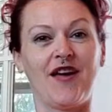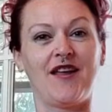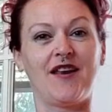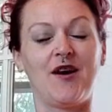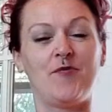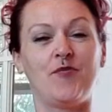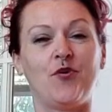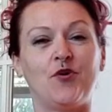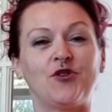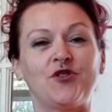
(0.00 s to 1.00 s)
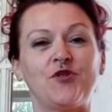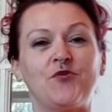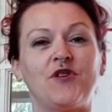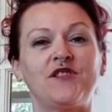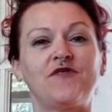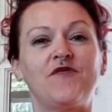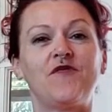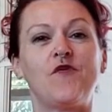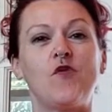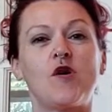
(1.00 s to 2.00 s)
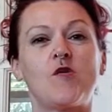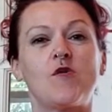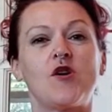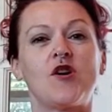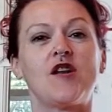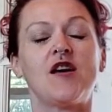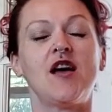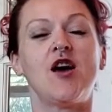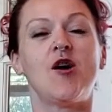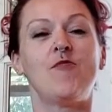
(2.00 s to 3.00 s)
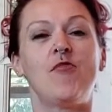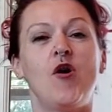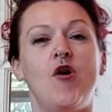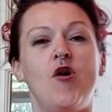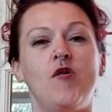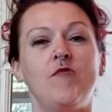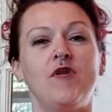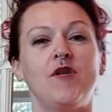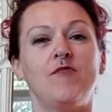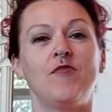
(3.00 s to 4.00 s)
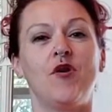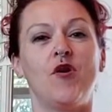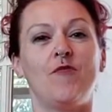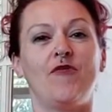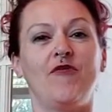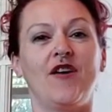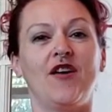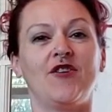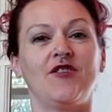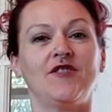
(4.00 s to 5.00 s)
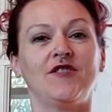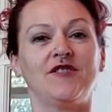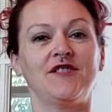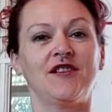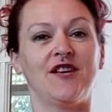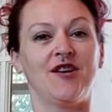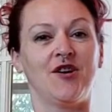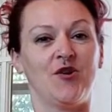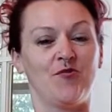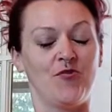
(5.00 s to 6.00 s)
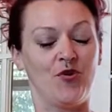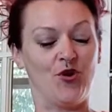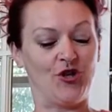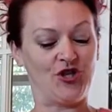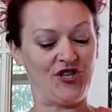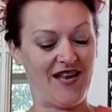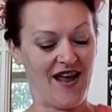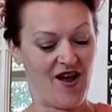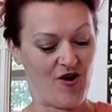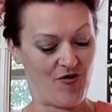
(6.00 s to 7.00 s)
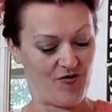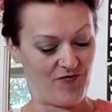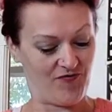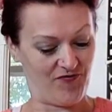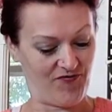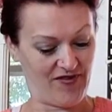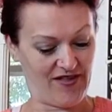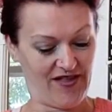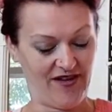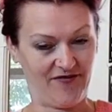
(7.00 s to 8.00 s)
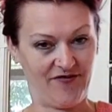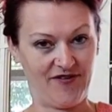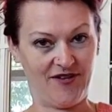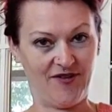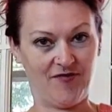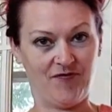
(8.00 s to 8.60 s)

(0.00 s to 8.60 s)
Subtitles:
hand up, push the wrist forward, palm, palm fingers, push down, lift,